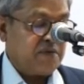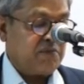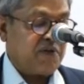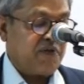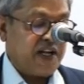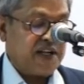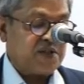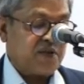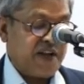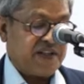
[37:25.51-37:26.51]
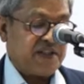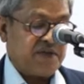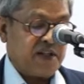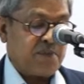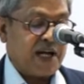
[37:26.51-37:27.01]
but vigorous offensive
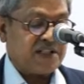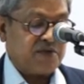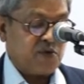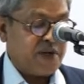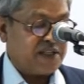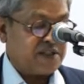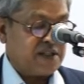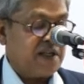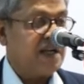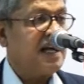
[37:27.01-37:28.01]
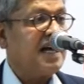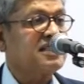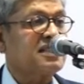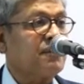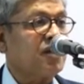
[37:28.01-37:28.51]
in the past few weeks as
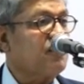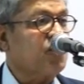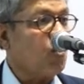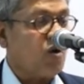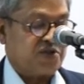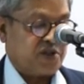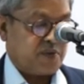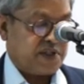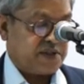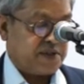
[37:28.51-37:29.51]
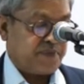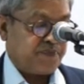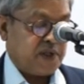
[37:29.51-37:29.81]
something of no consequence.